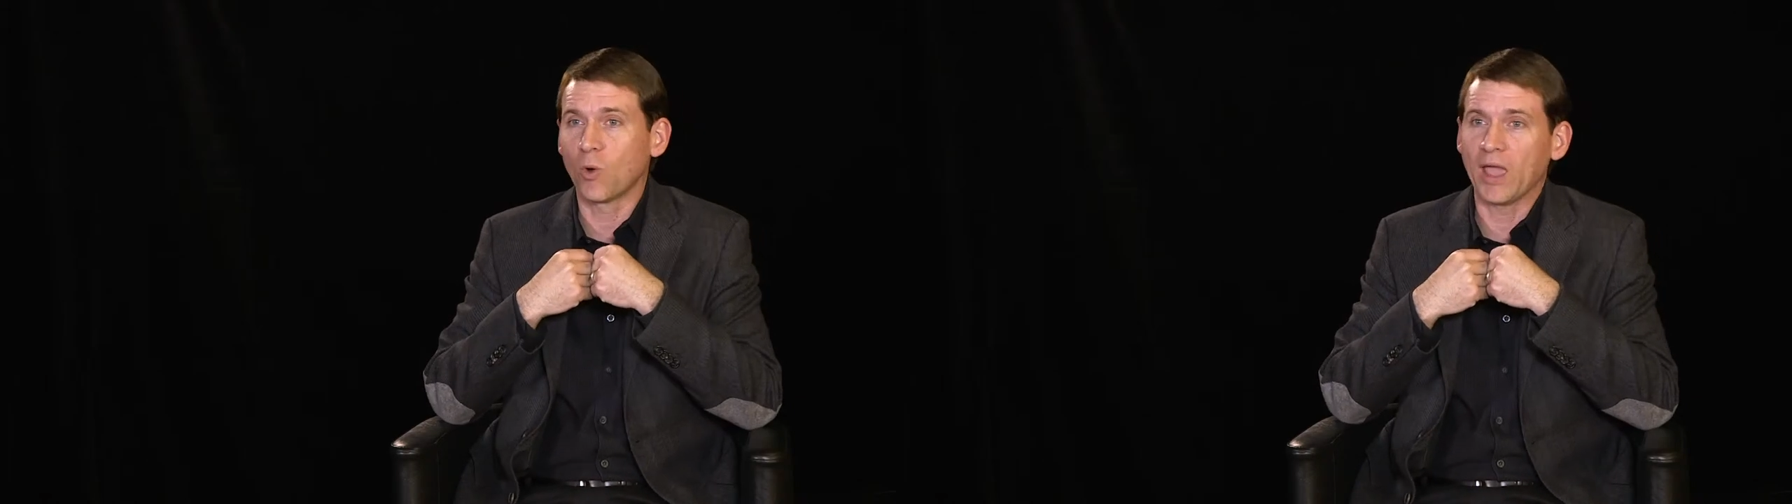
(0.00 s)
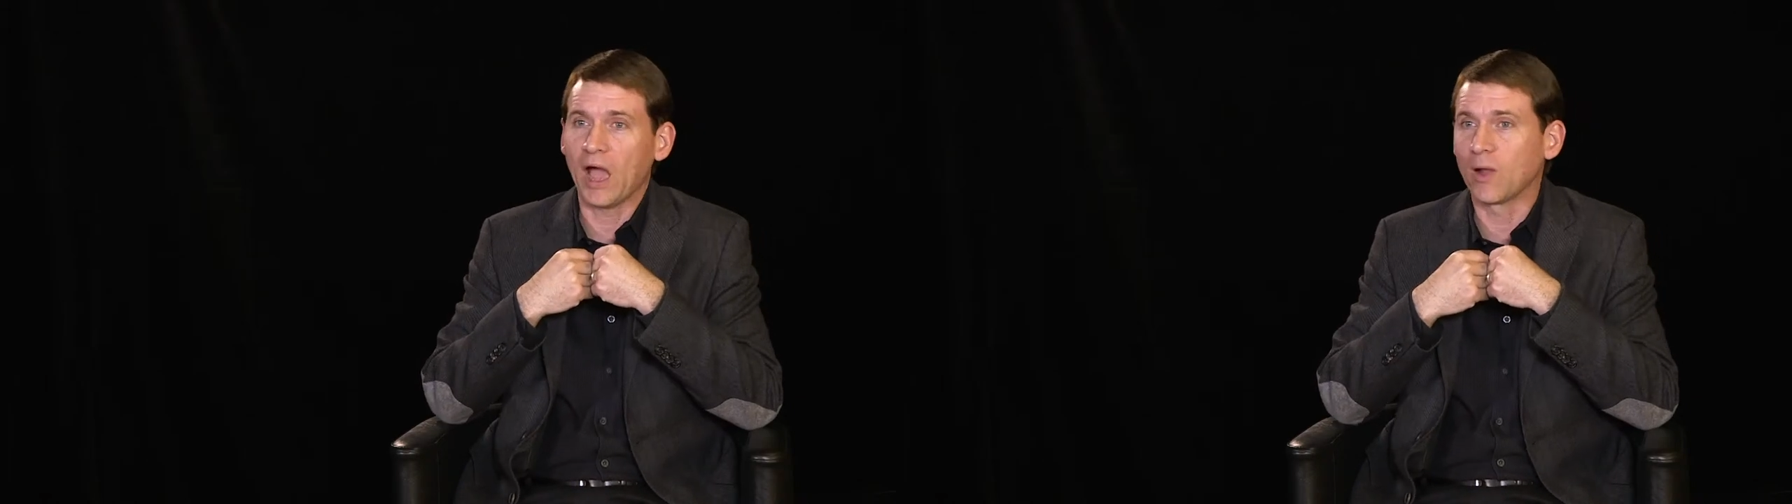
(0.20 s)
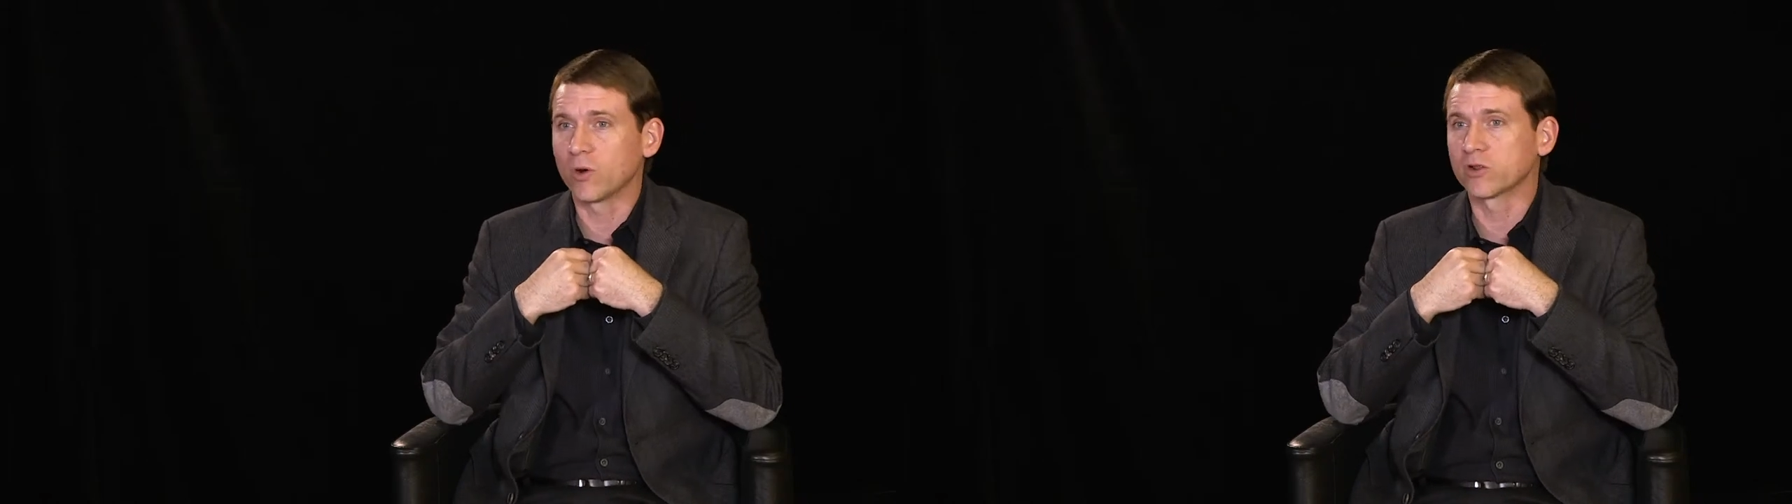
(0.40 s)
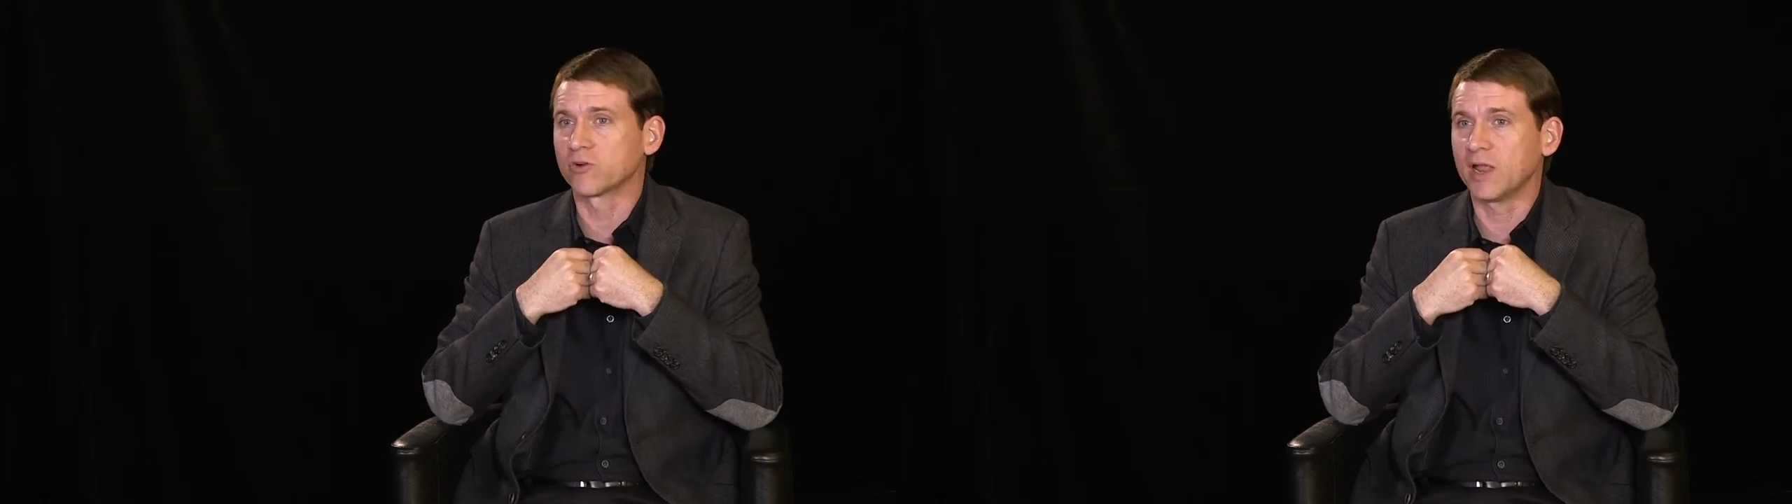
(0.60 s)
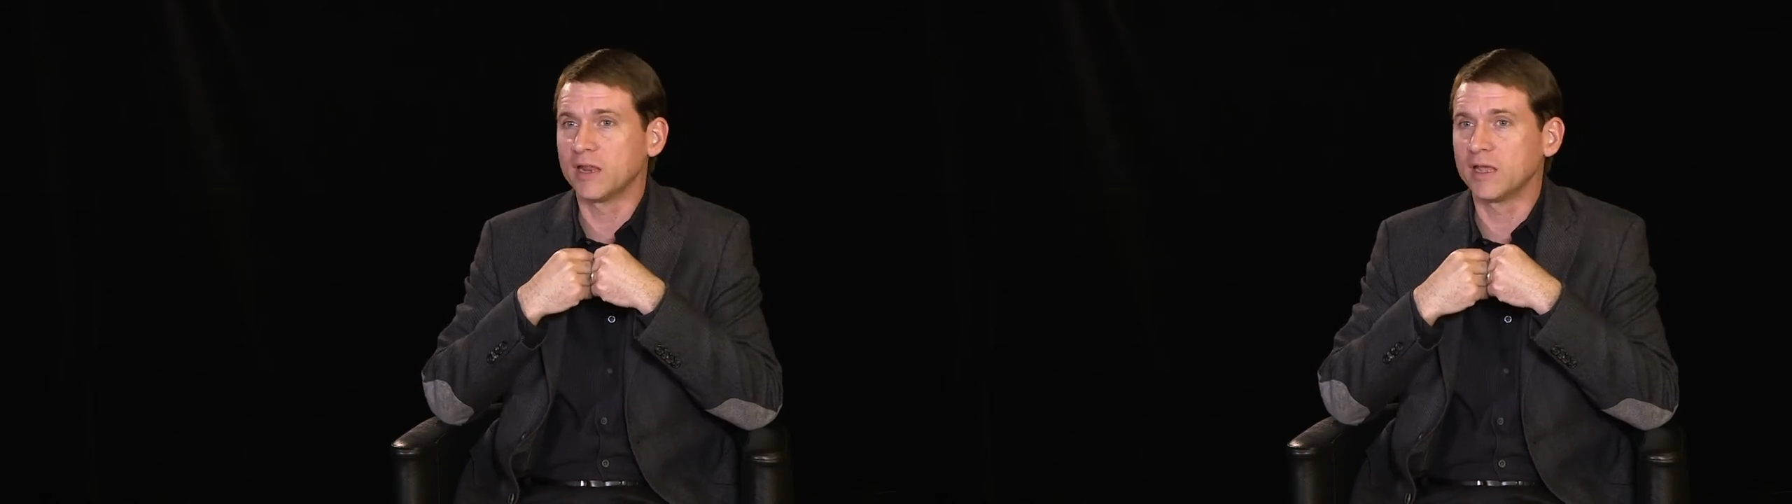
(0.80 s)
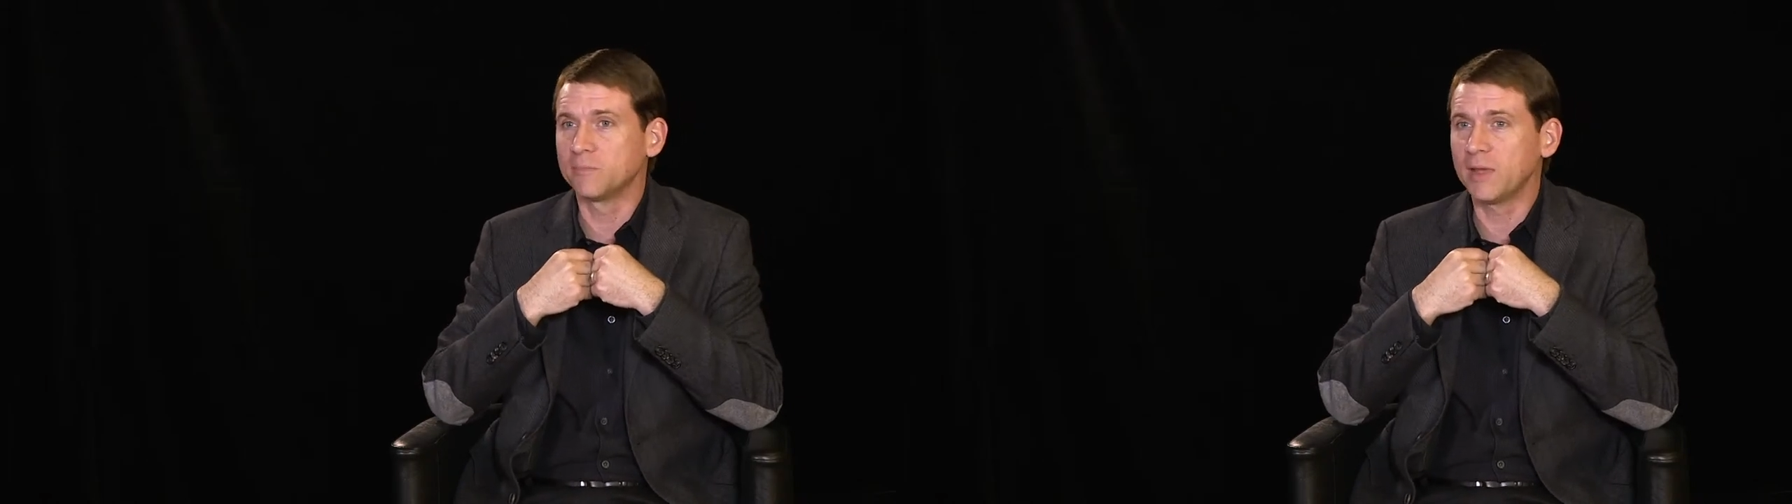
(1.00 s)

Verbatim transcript: the way I want to create it.